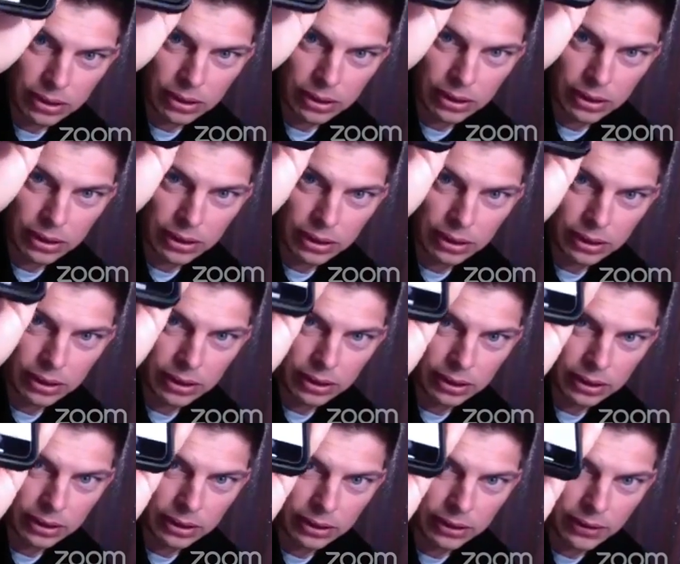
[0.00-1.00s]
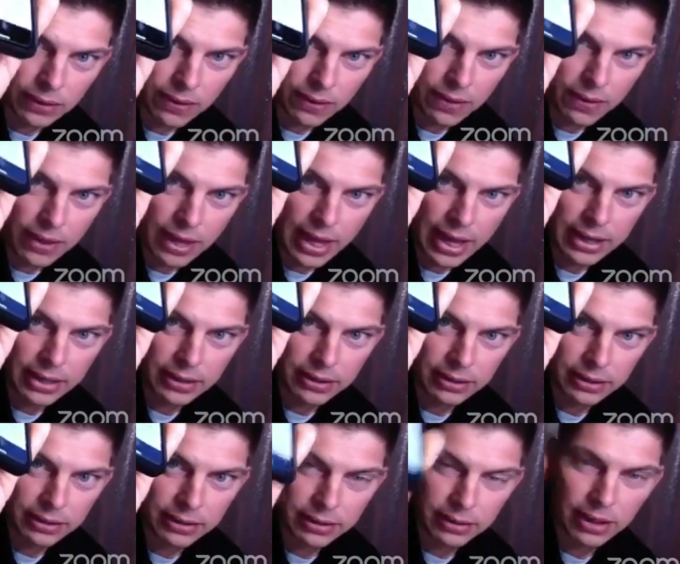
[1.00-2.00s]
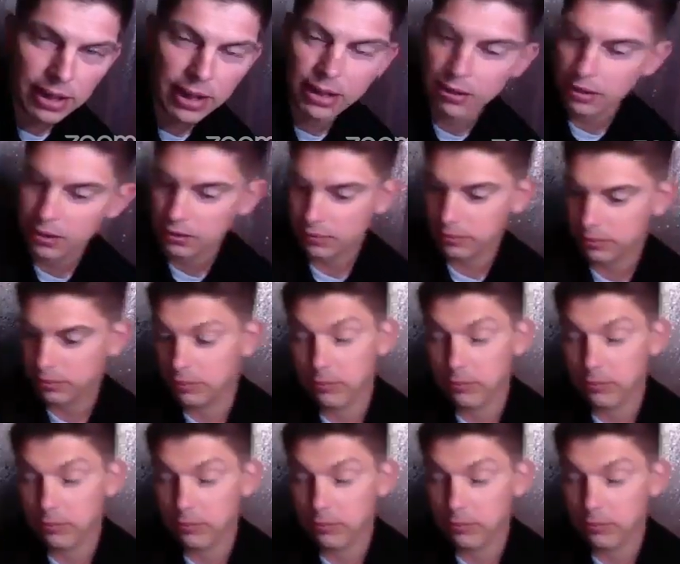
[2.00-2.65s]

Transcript: like that. I don't know.